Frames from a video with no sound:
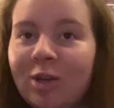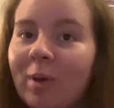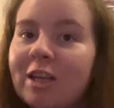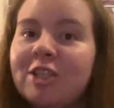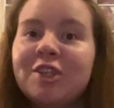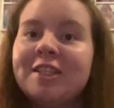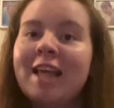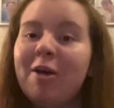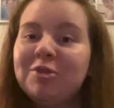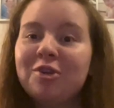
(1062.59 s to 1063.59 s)
questions.
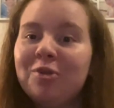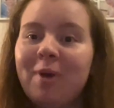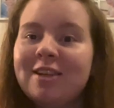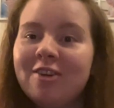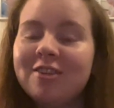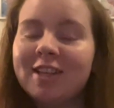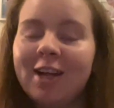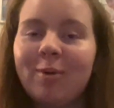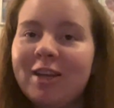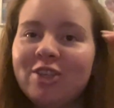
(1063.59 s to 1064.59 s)
That was a good way to answer that
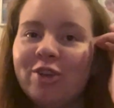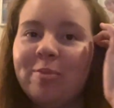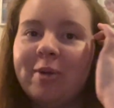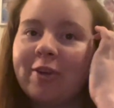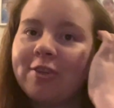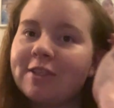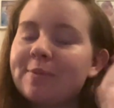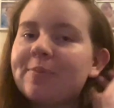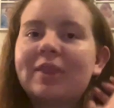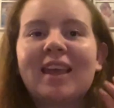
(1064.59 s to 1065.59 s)
question because
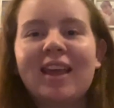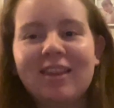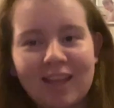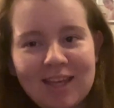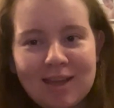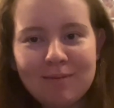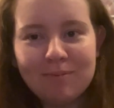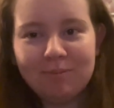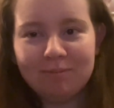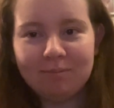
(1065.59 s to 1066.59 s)
they keep
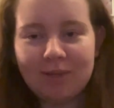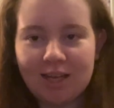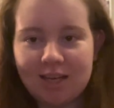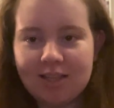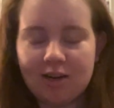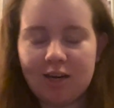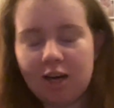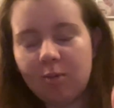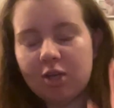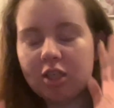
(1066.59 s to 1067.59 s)
picking these hurricane
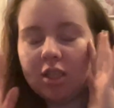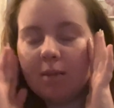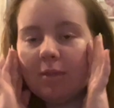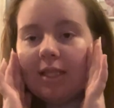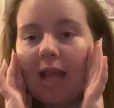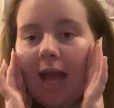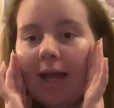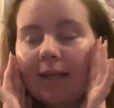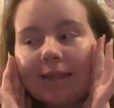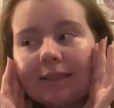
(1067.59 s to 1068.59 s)
questions and I'm just
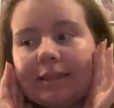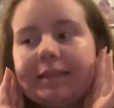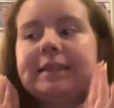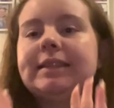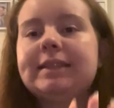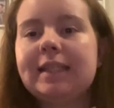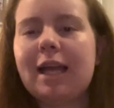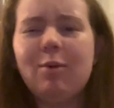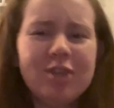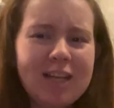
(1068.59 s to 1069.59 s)
like,
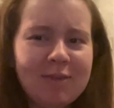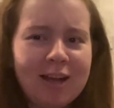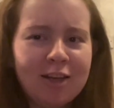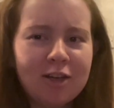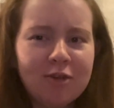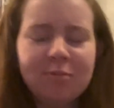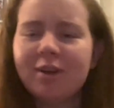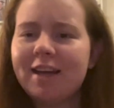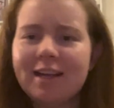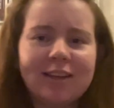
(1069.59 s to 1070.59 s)
can we just leave that alone?
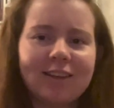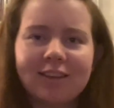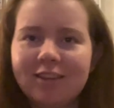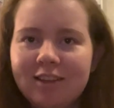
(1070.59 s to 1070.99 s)
Like,